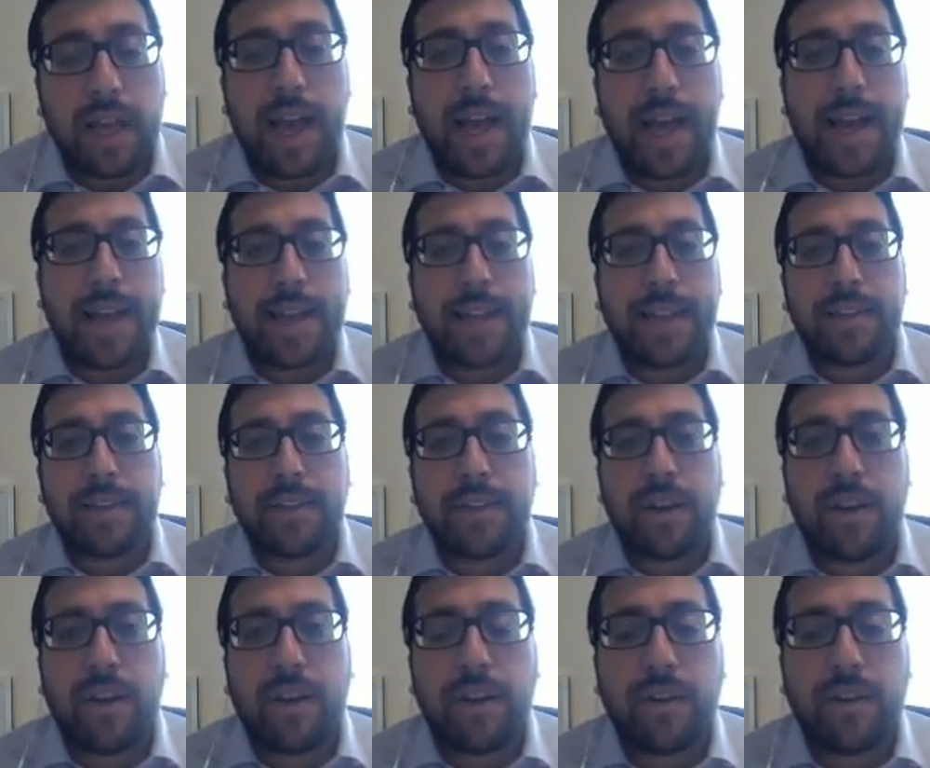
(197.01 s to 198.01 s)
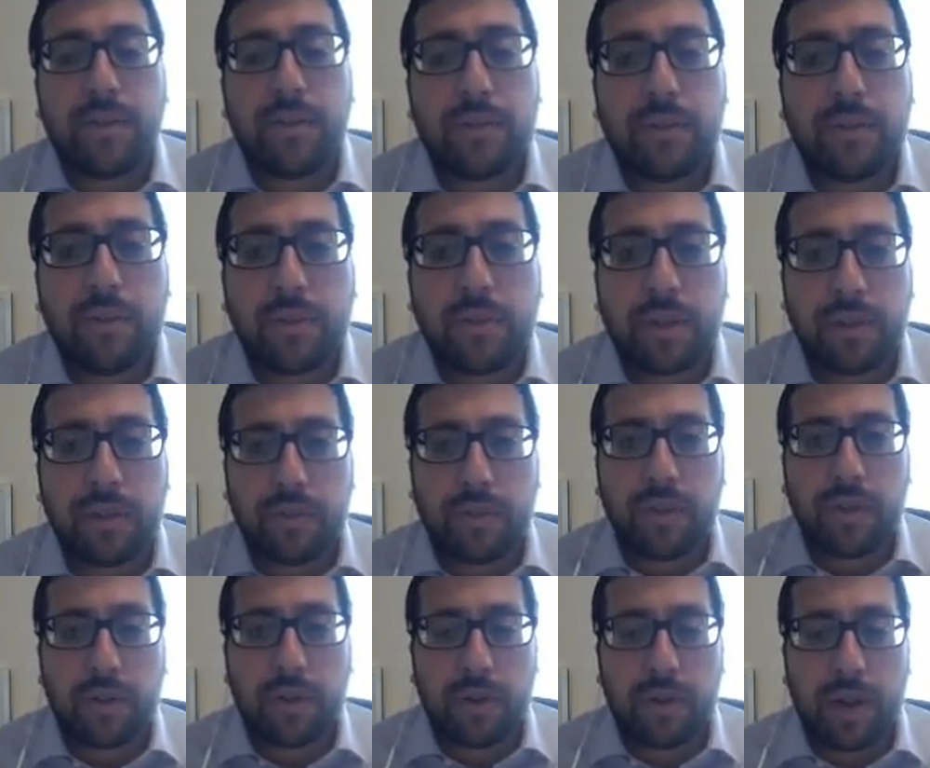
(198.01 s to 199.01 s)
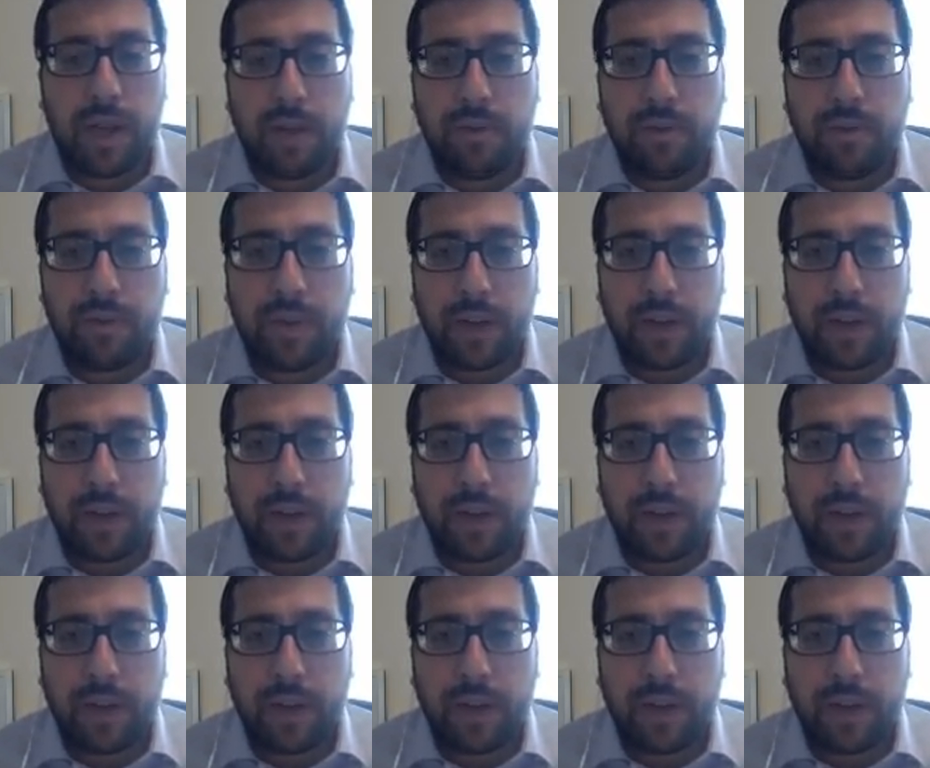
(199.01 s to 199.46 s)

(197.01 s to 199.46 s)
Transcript: and on fruit of the ground,